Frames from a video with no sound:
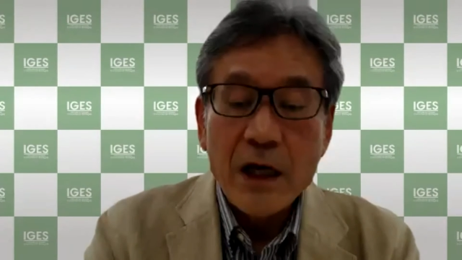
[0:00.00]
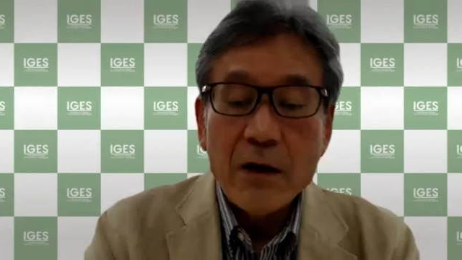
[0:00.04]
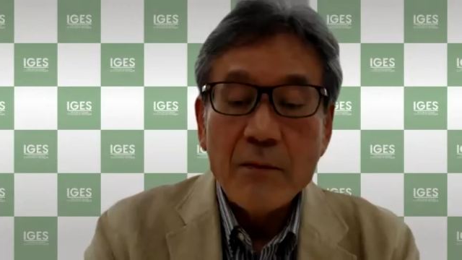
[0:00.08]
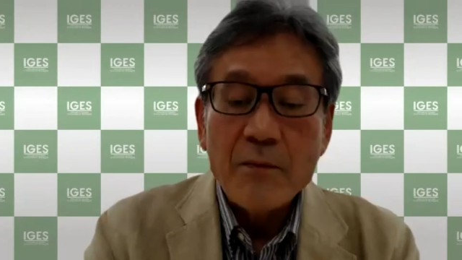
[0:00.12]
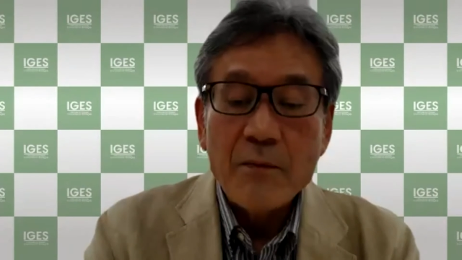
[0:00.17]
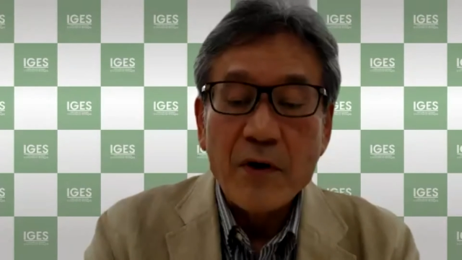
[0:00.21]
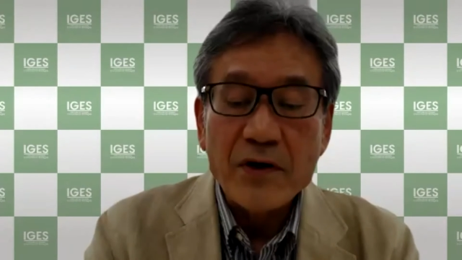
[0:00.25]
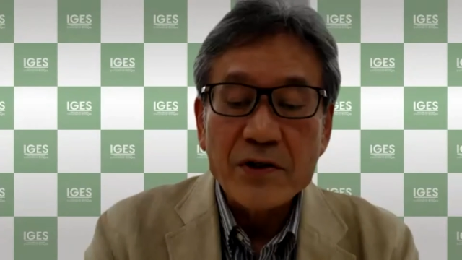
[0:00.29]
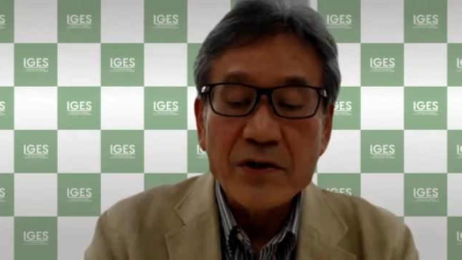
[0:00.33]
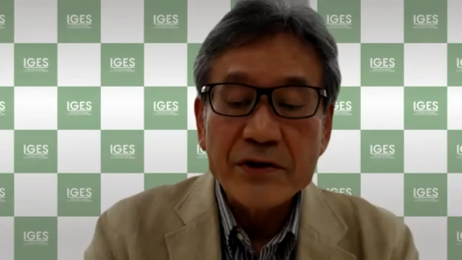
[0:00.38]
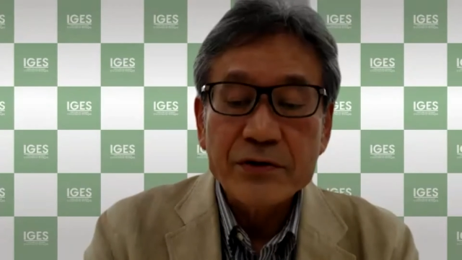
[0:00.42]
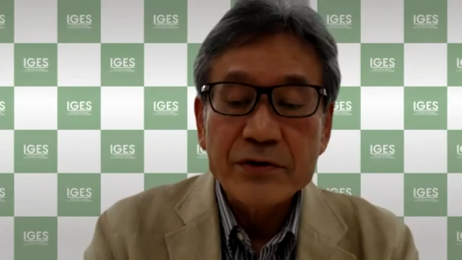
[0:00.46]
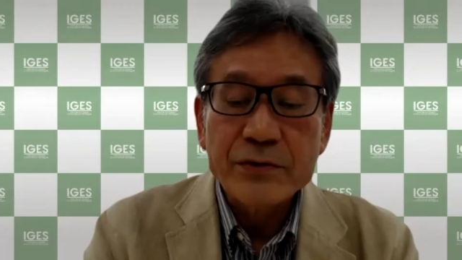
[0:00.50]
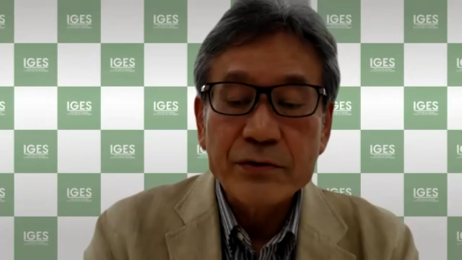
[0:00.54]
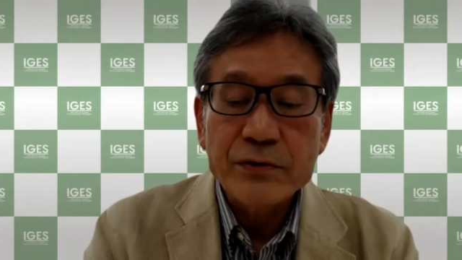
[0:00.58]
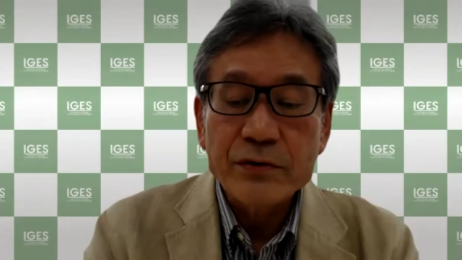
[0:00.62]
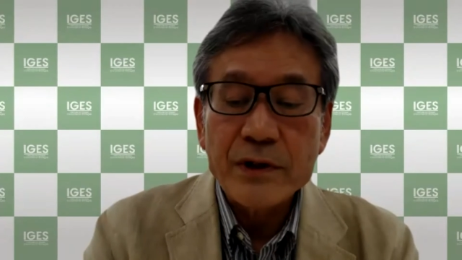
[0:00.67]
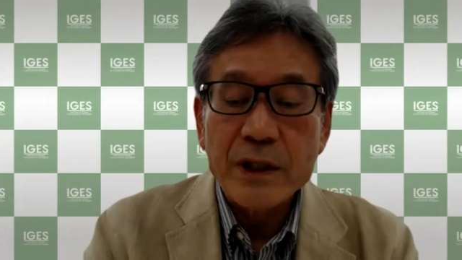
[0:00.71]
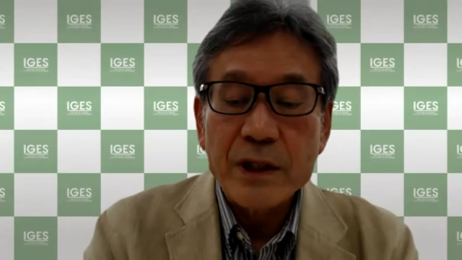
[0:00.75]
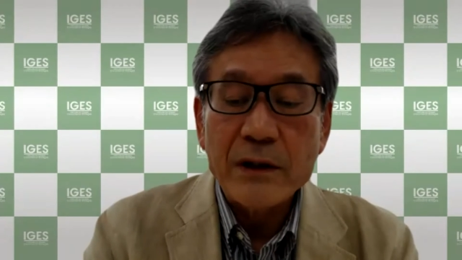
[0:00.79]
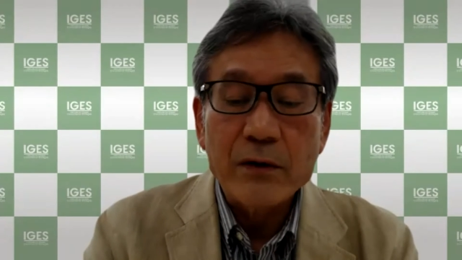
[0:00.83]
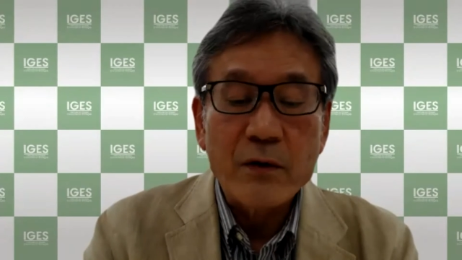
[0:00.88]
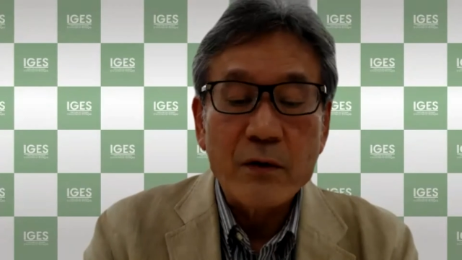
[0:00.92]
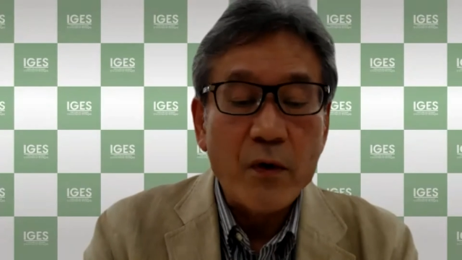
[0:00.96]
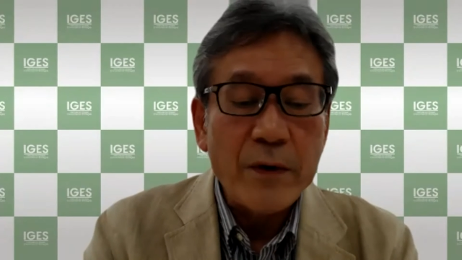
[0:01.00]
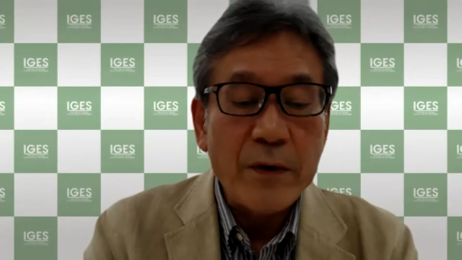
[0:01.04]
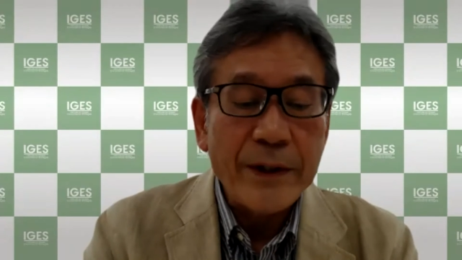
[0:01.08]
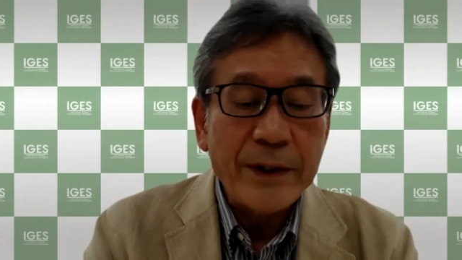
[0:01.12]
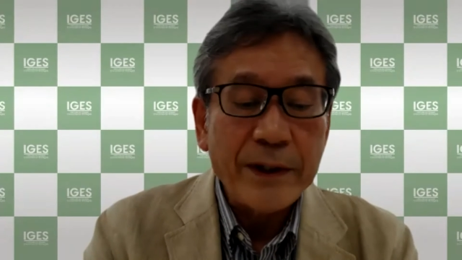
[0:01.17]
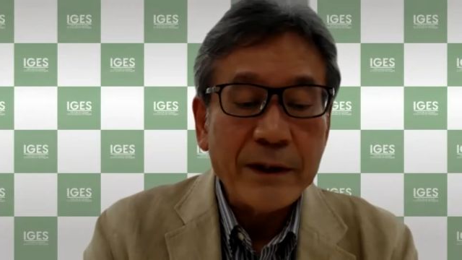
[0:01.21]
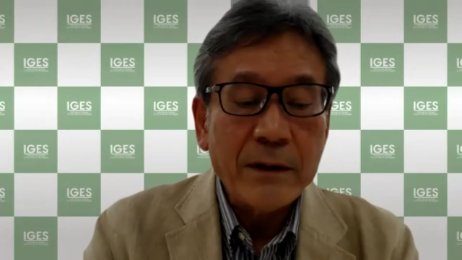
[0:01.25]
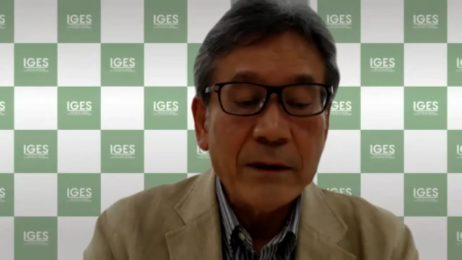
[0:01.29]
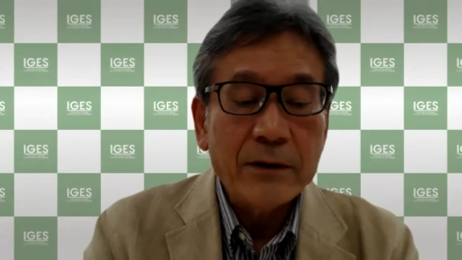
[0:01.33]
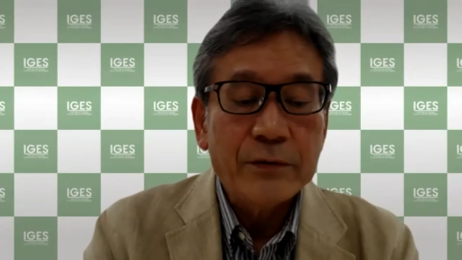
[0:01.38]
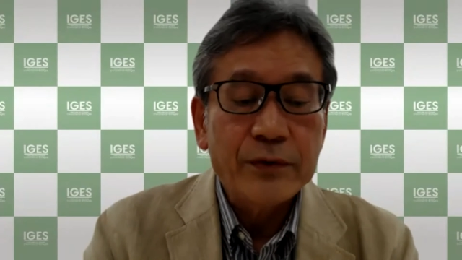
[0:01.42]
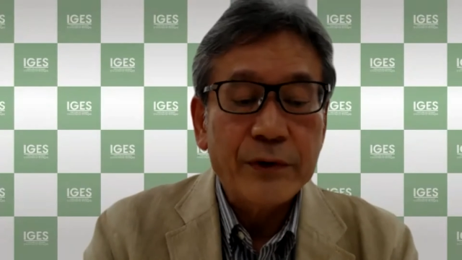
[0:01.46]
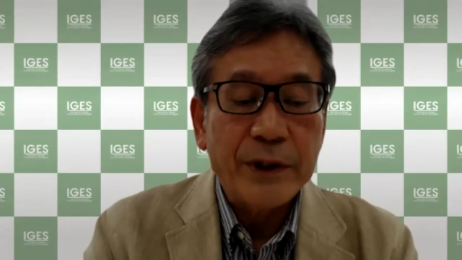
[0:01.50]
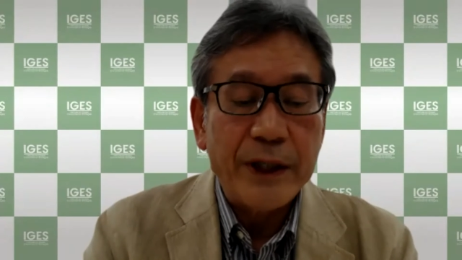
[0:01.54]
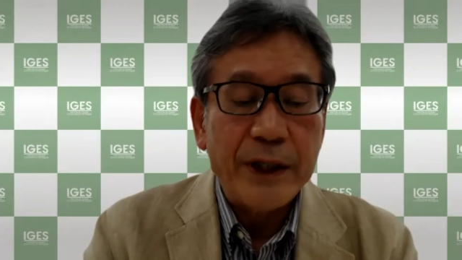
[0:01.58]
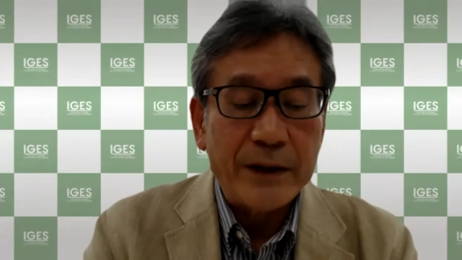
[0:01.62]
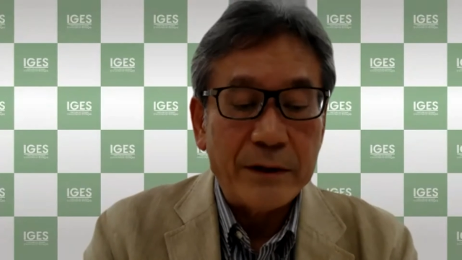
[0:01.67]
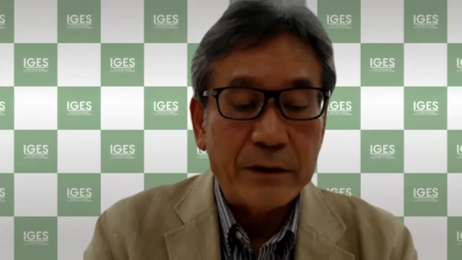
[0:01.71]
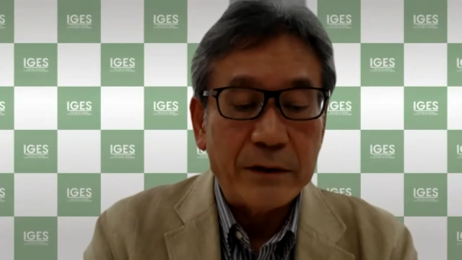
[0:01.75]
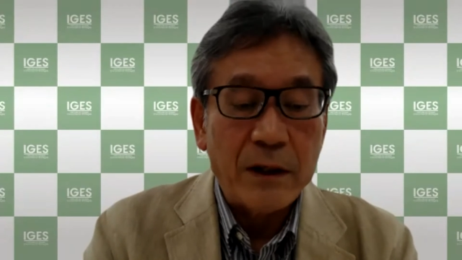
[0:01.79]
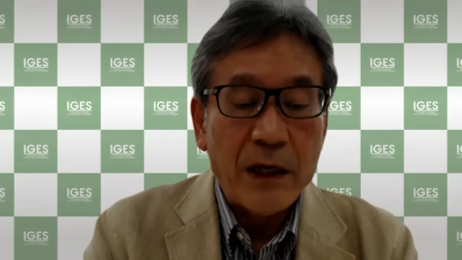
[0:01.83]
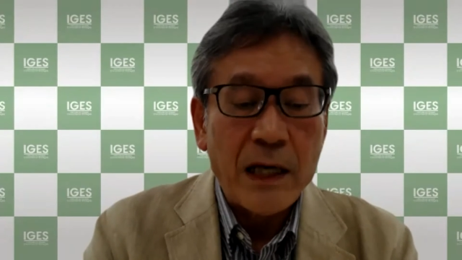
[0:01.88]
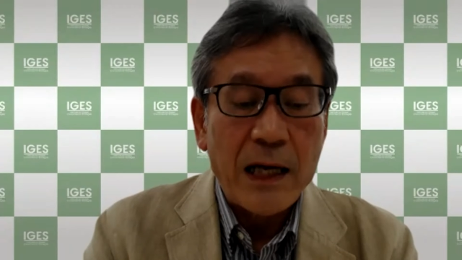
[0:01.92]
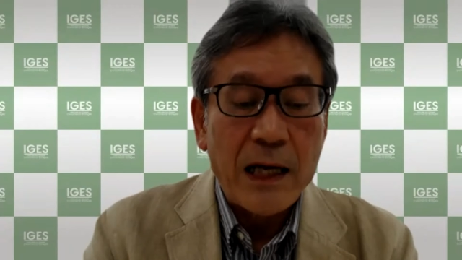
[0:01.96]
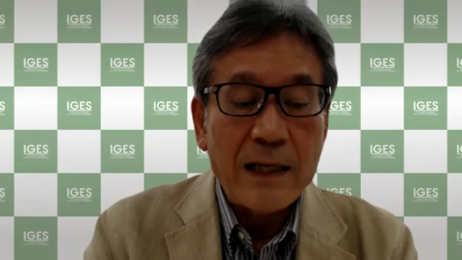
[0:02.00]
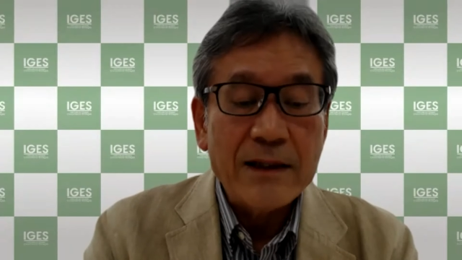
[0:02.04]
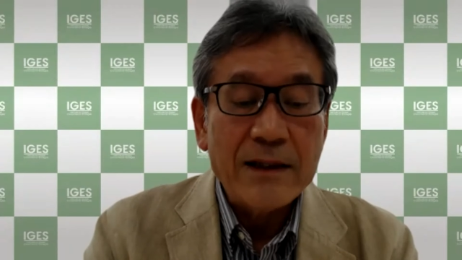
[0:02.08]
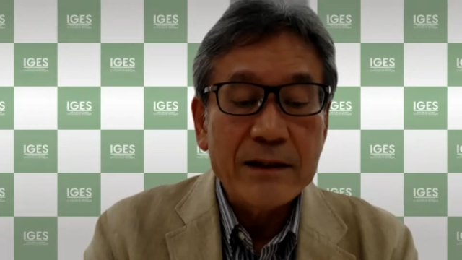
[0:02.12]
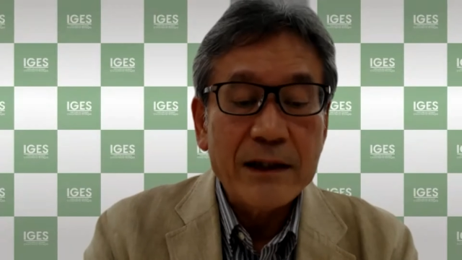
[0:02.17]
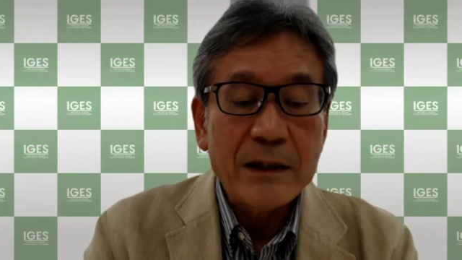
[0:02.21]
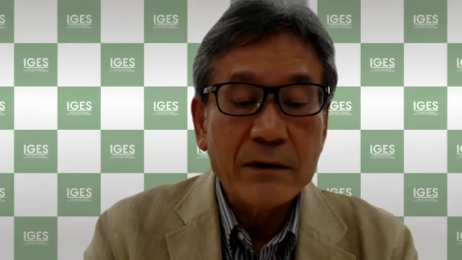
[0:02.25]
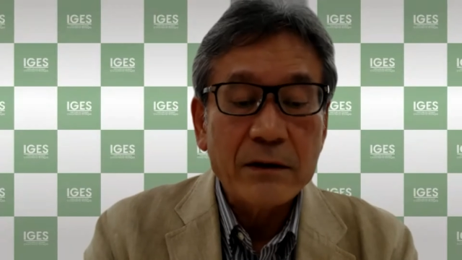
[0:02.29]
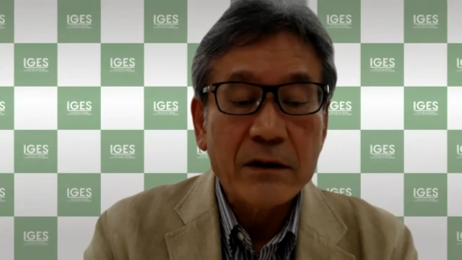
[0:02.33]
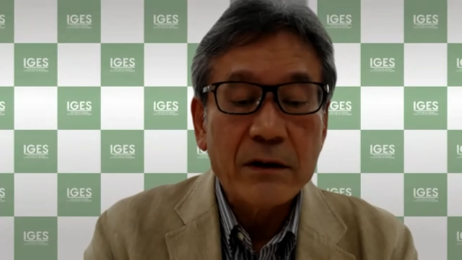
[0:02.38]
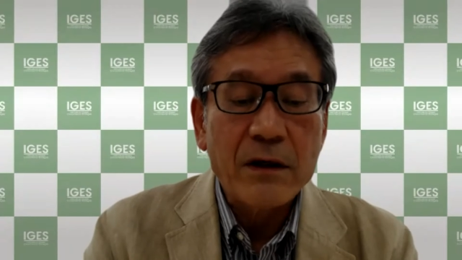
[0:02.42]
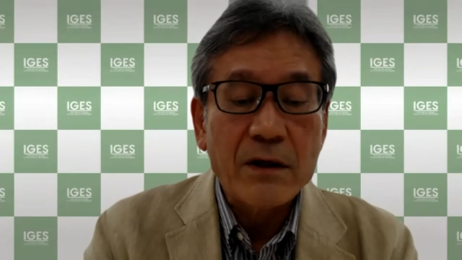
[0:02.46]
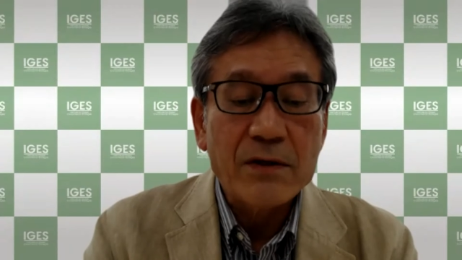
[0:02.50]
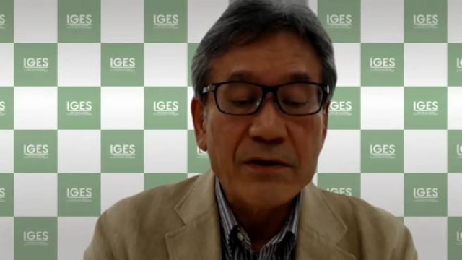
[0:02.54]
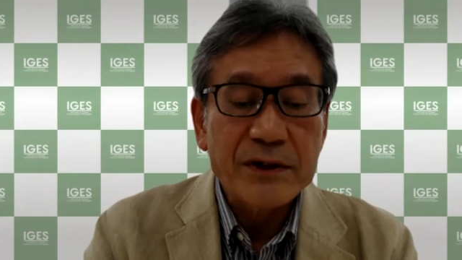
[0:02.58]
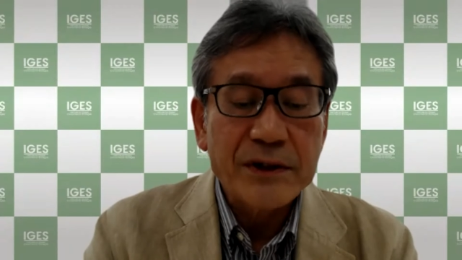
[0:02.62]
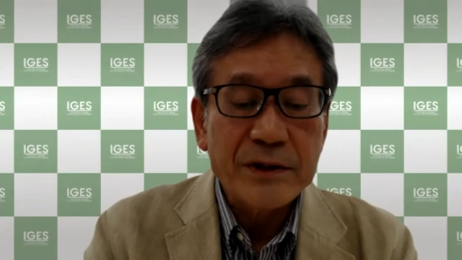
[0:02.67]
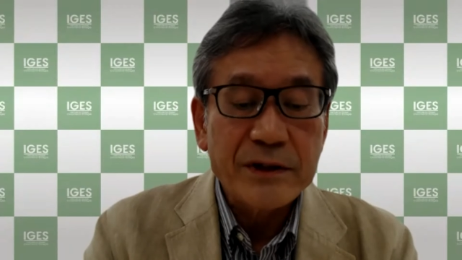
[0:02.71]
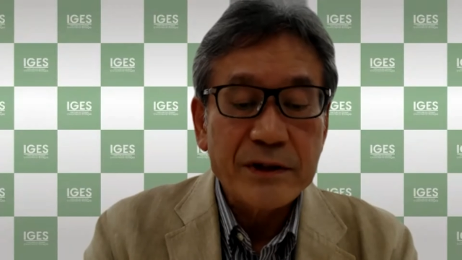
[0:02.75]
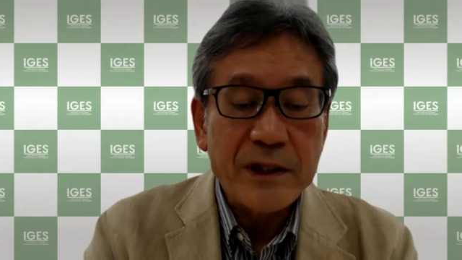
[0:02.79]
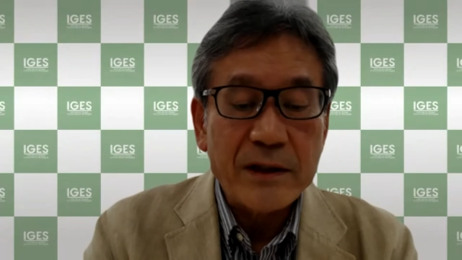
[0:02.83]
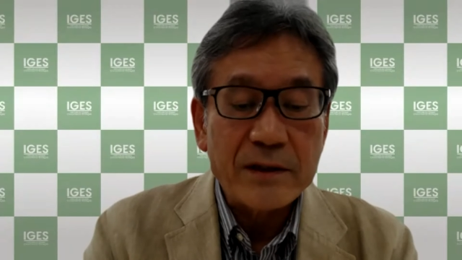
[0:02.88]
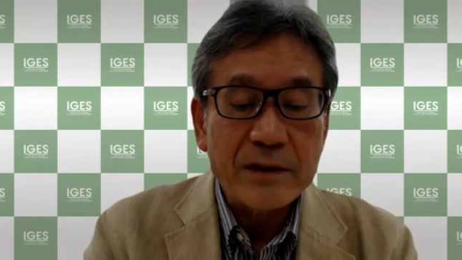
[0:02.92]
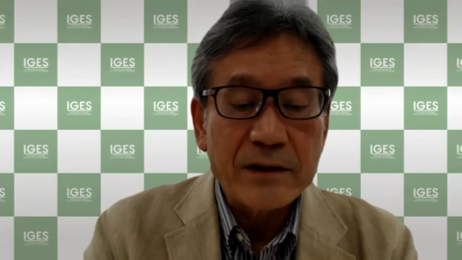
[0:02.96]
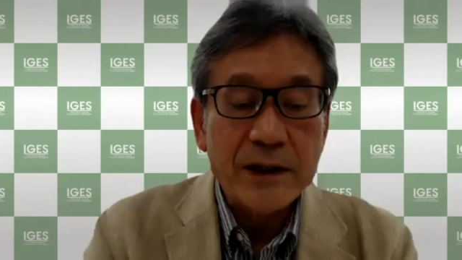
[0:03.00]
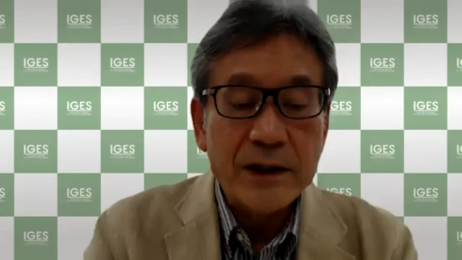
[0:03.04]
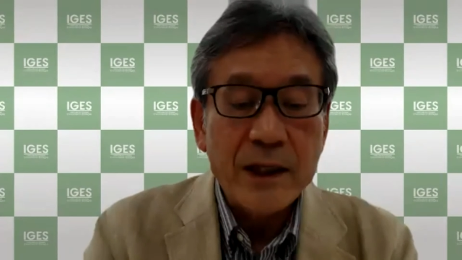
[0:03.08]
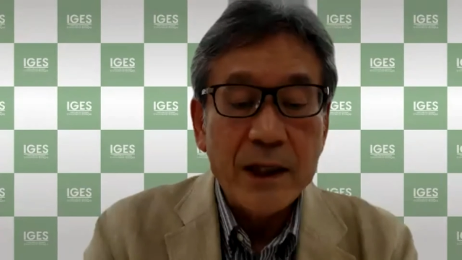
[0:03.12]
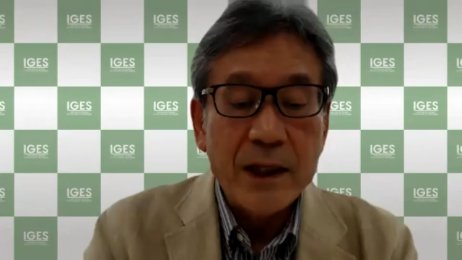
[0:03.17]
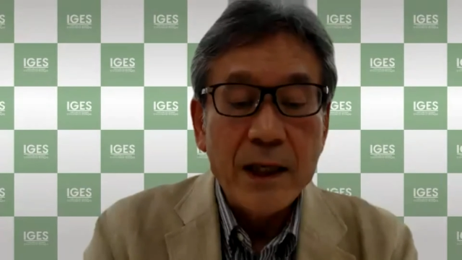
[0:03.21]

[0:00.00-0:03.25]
points to a growing trend that considers